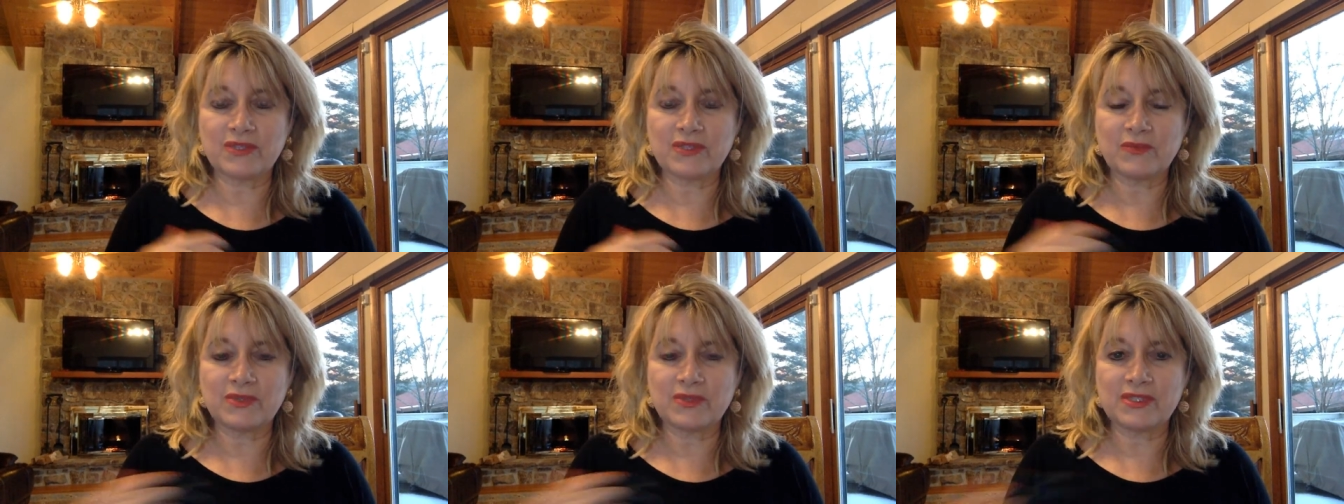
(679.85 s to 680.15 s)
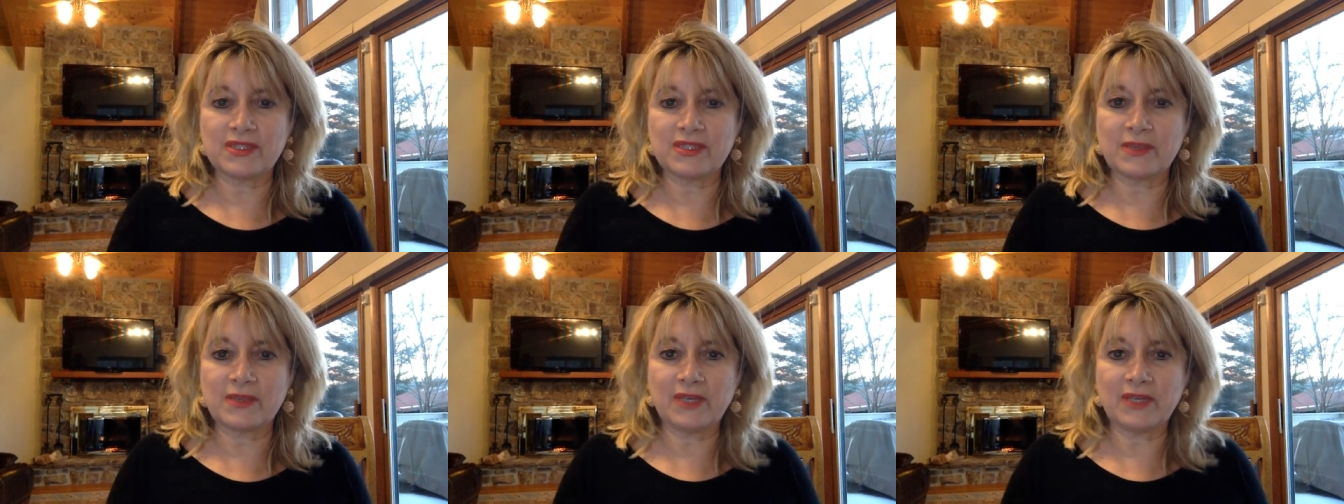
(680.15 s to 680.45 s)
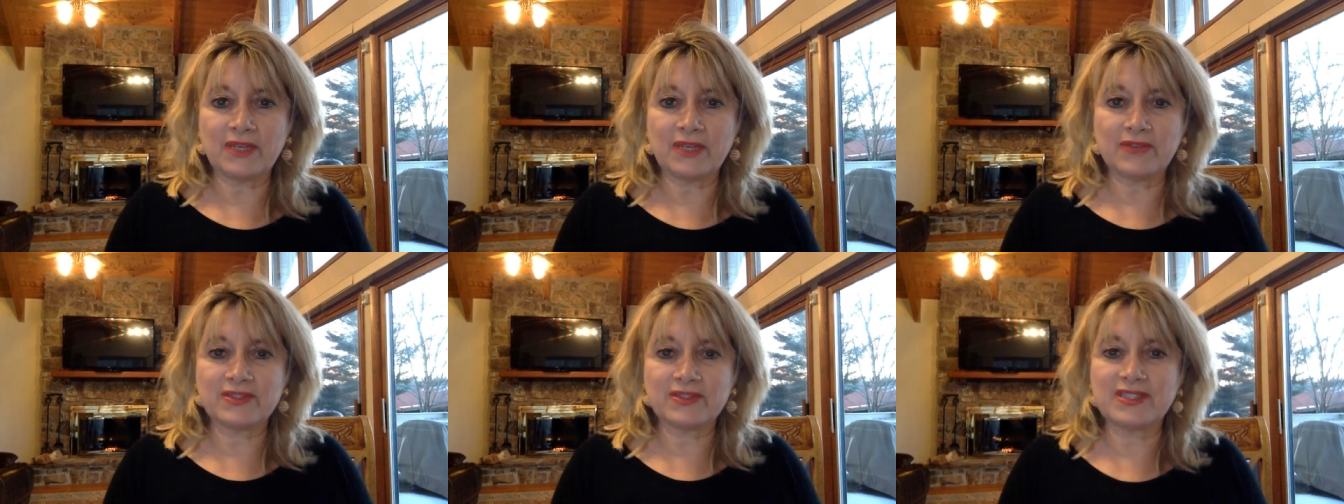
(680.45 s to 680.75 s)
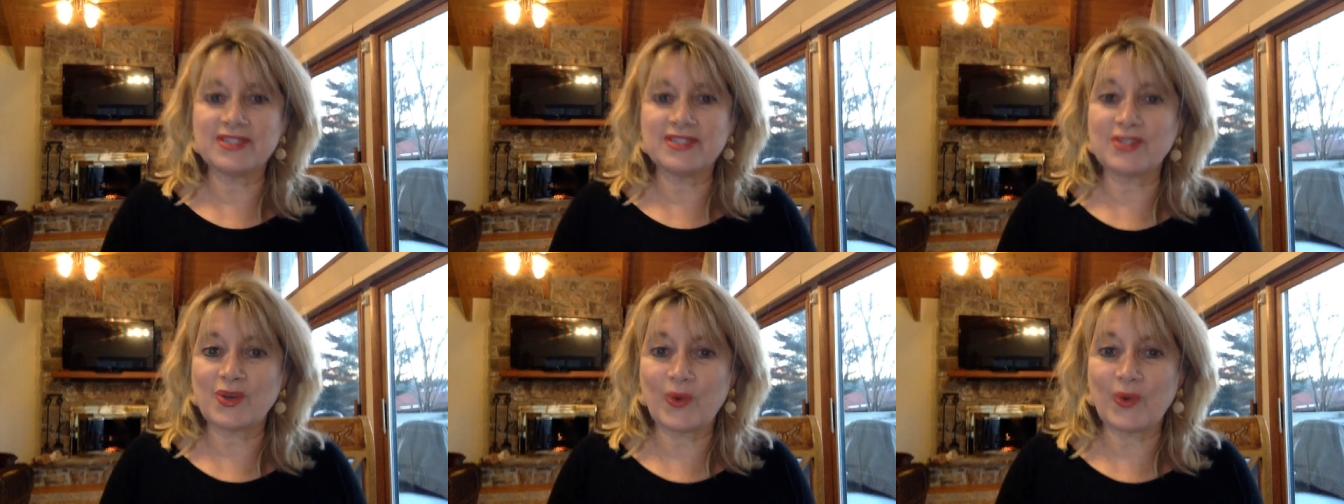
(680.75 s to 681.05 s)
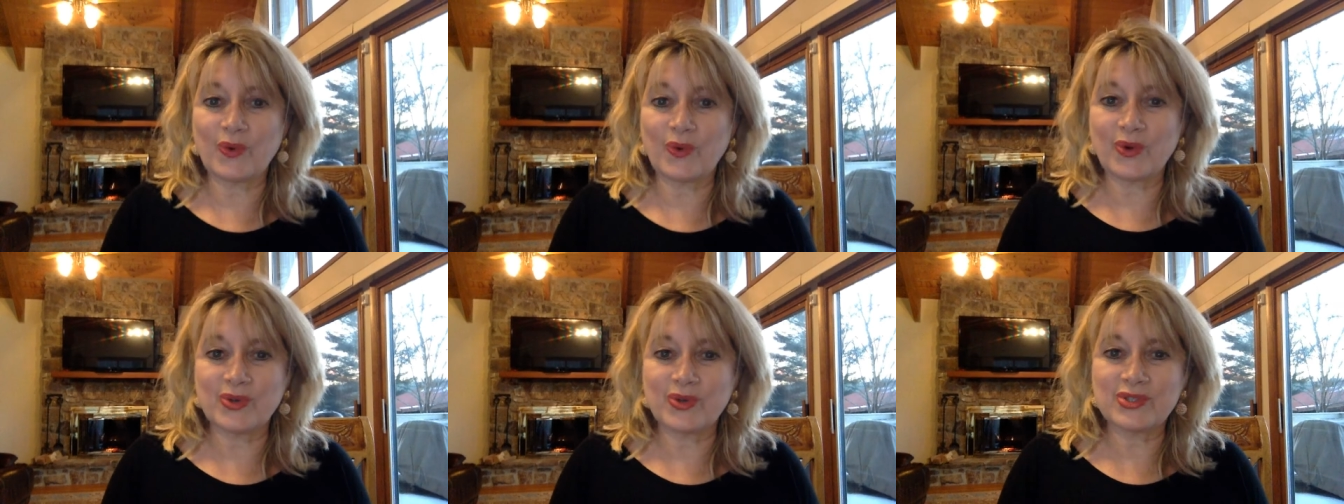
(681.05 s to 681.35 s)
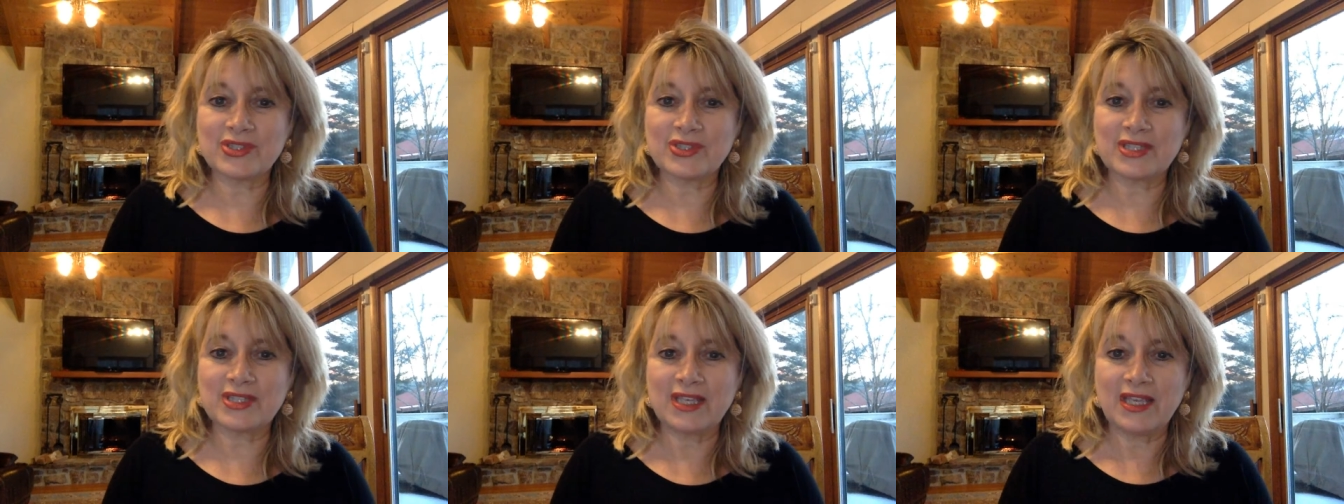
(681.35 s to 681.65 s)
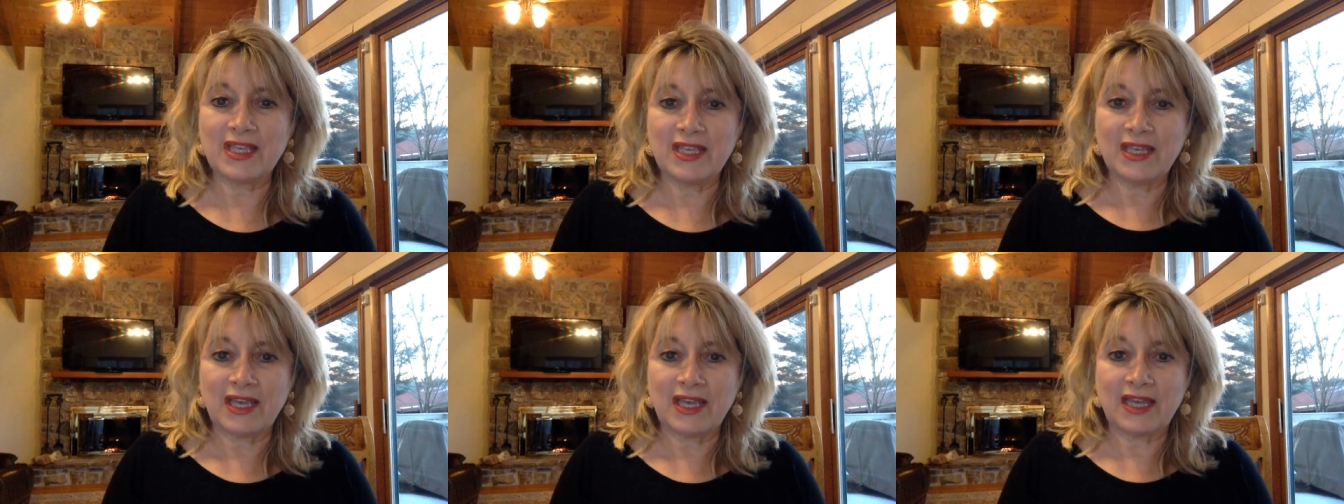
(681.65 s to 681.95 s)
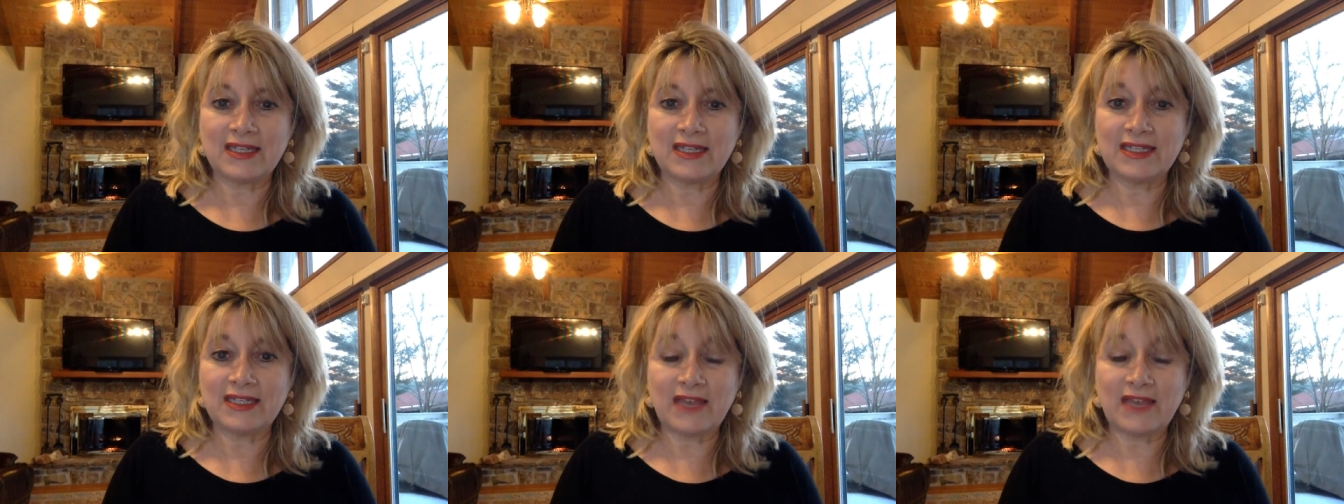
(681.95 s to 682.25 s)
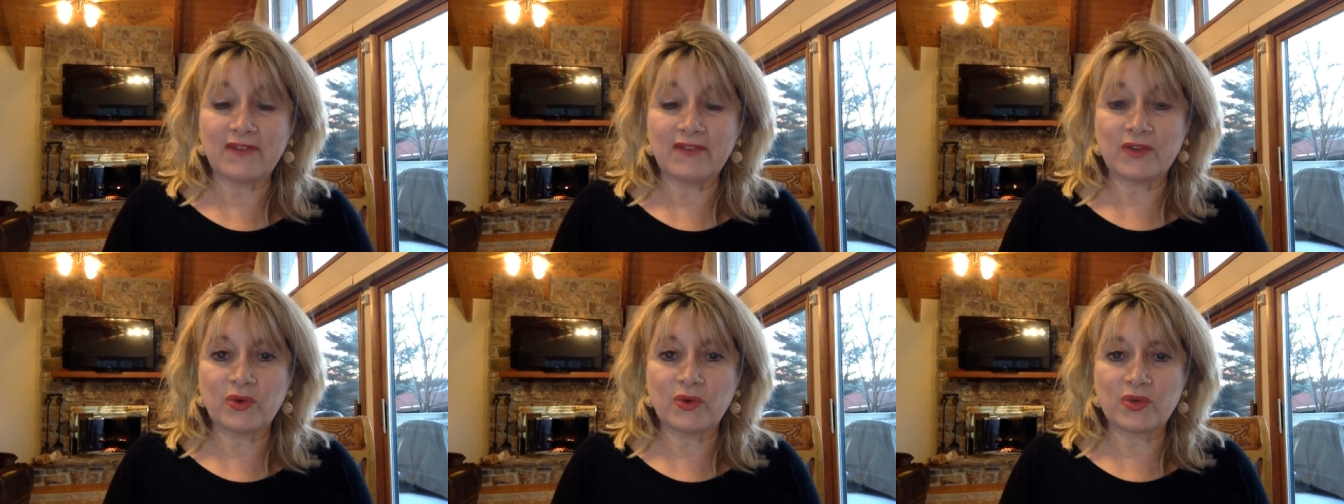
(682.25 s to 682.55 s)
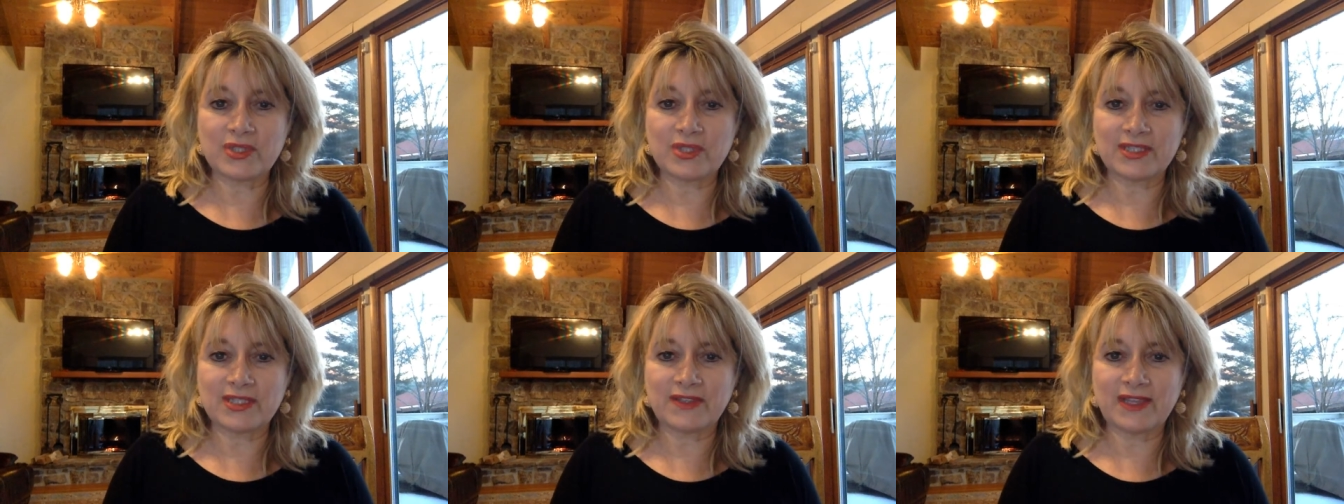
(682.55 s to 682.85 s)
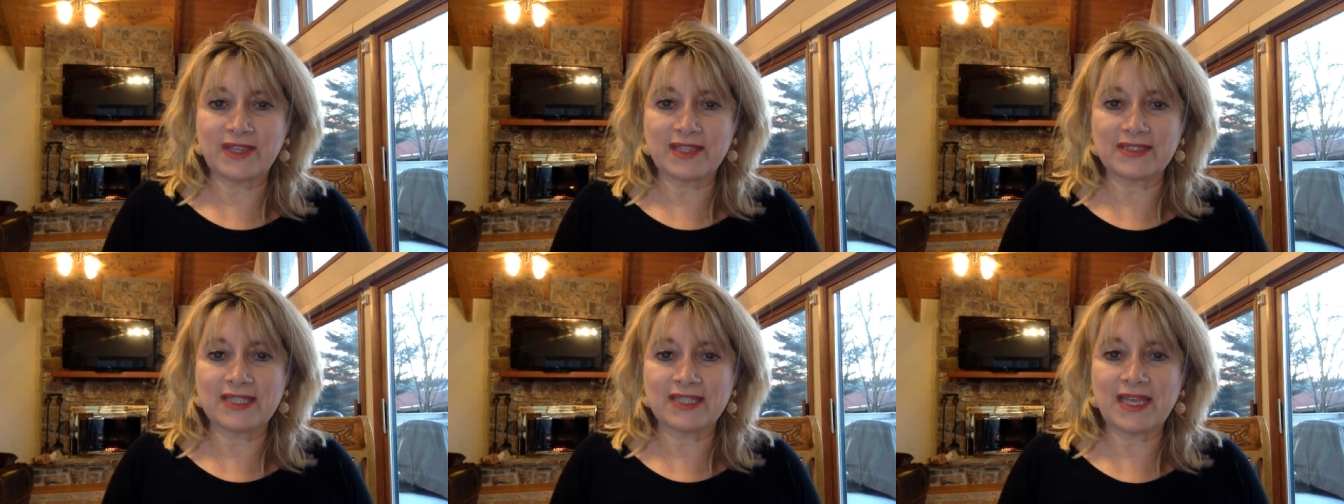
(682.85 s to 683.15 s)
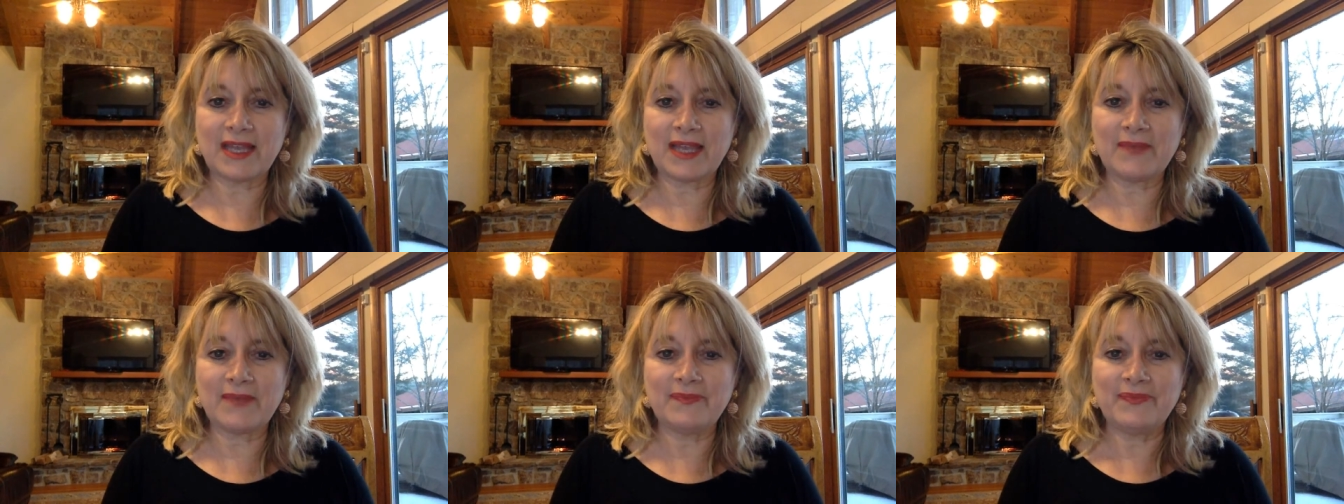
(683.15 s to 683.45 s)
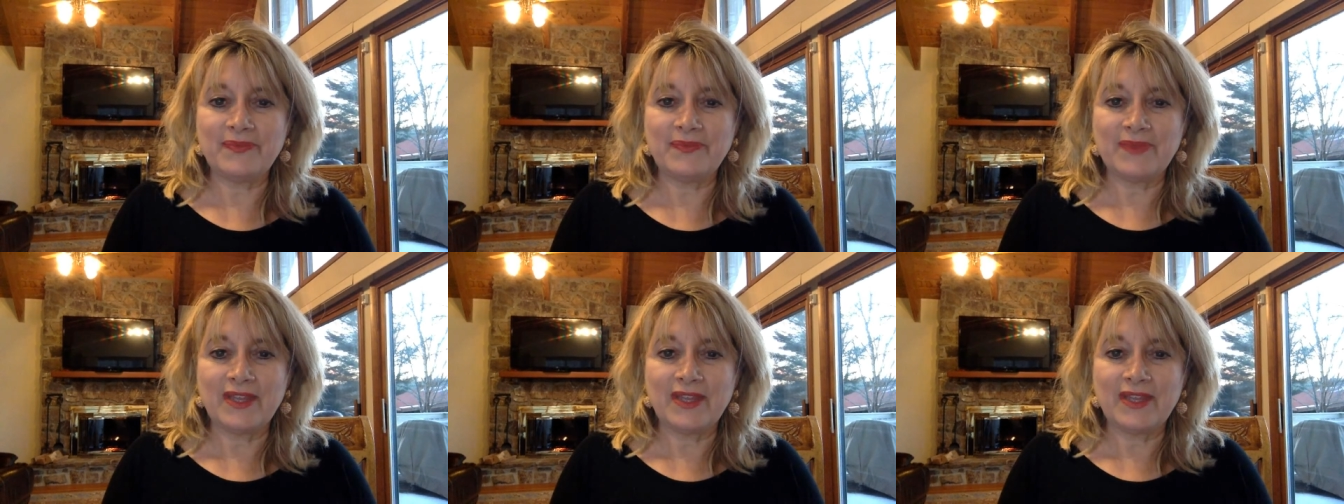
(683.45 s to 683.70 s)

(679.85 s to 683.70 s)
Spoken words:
It was someone else's course. I didn't have a course at that time.